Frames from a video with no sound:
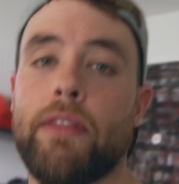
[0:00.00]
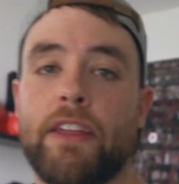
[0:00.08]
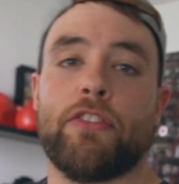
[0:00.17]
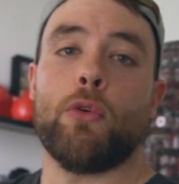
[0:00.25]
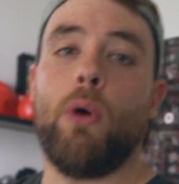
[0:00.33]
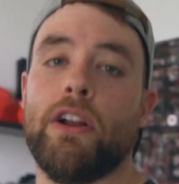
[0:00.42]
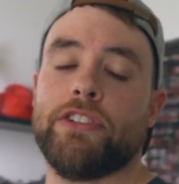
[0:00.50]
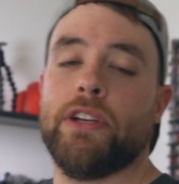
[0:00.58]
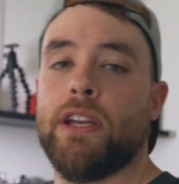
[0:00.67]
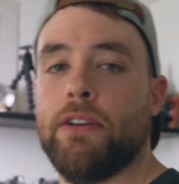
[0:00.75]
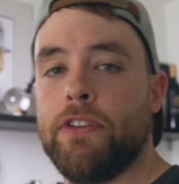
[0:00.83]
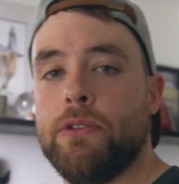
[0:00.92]
Thanks for
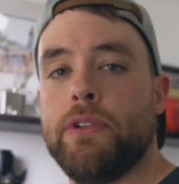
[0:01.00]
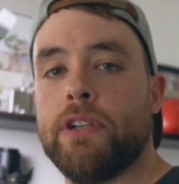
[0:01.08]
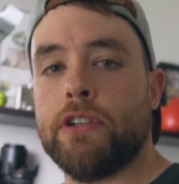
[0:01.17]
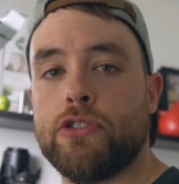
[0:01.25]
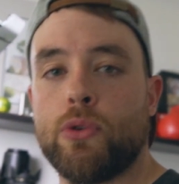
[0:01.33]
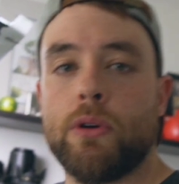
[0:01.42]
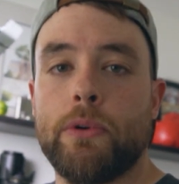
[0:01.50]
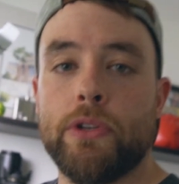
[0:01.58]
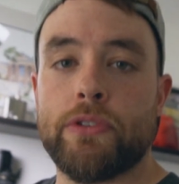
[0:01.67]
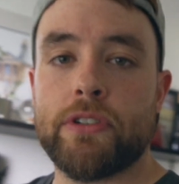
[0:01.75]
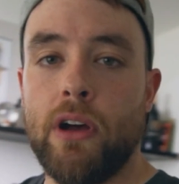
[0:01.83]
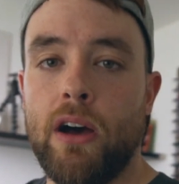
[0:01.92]
watching. If you did enjoy what
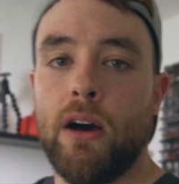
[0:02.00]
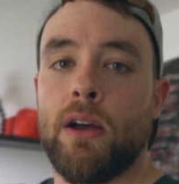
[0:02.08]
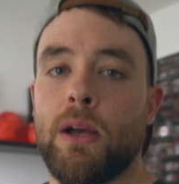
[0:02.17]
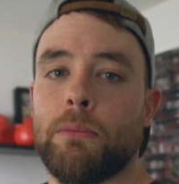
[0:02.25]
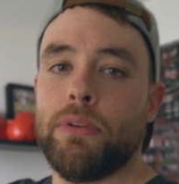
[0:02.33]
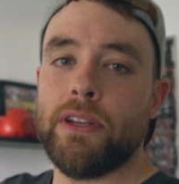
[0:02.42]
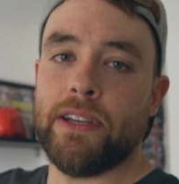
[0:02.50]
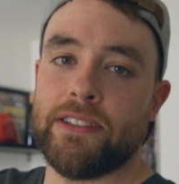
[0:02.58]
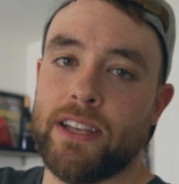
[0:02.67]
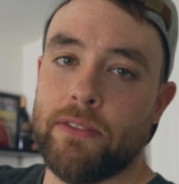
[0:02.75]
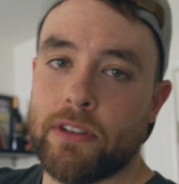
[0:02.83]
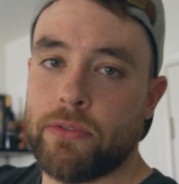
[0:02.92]
you saw, please
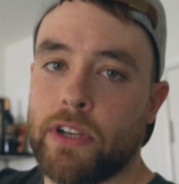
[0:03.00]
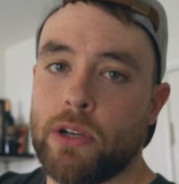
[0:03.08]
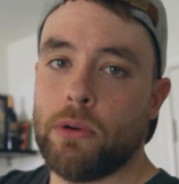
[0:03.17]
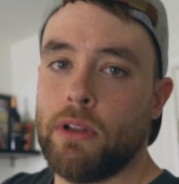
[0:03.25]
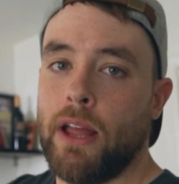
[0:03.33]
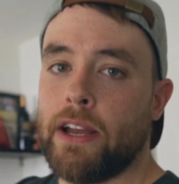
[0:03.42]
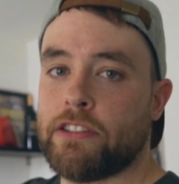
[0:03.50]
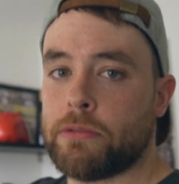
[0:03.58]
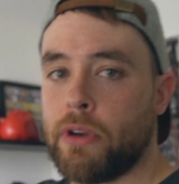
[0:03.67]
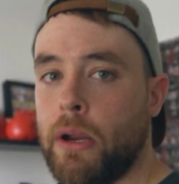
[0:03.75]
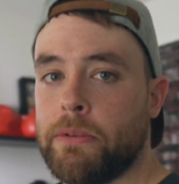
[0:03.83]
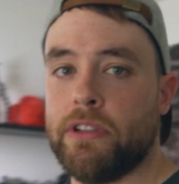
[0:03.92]
give this video a like,
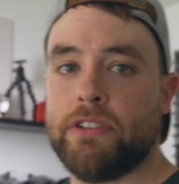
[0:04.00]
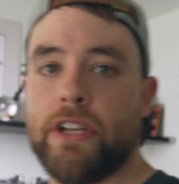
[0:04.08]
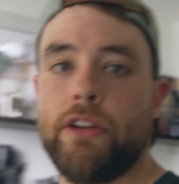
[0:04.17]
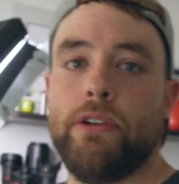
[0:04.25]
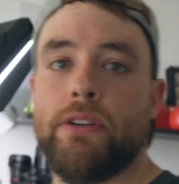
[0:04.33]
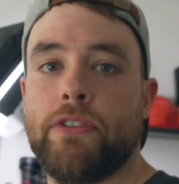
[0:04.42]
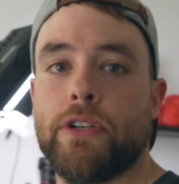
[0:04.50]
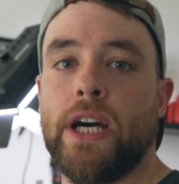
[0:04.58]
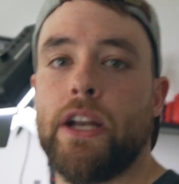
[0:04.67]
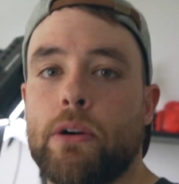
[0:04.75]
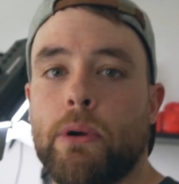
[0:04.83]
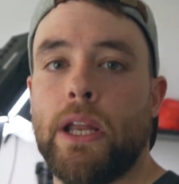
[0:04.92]
subscribe to the channel if you're
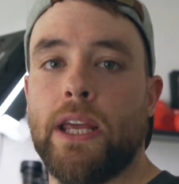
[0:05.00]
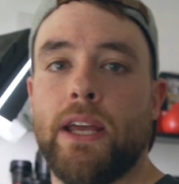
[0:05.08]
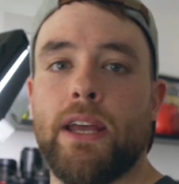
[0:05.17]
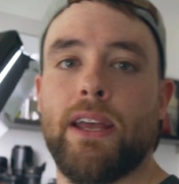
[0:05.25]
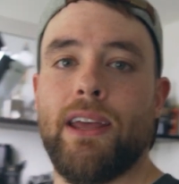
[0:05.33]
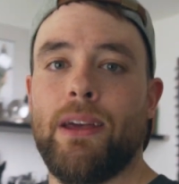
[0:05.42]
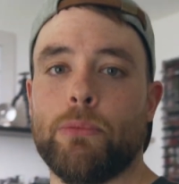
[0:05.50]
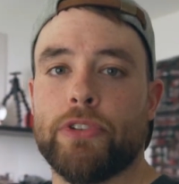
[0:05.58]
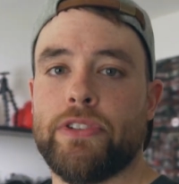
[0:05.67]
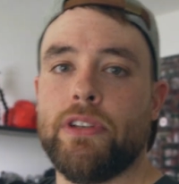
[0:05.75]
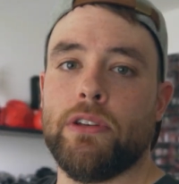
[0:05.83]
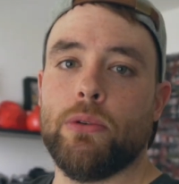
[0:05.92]
not already, and we'll
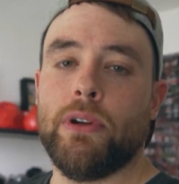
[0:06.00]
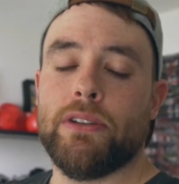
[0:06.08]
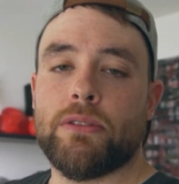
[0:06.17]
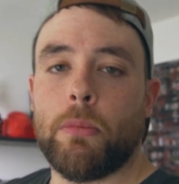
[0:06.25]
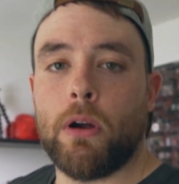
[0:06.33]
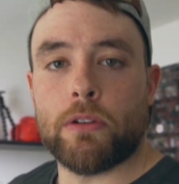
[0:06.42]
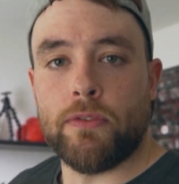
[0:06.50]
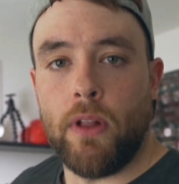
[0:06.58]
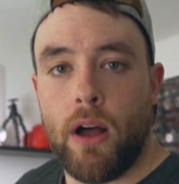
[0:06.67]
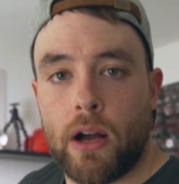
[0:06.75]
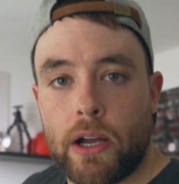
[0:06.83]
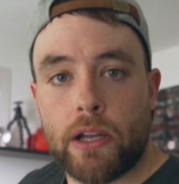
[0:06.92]
see you in tomorrow's
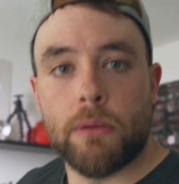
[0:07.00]
vlog.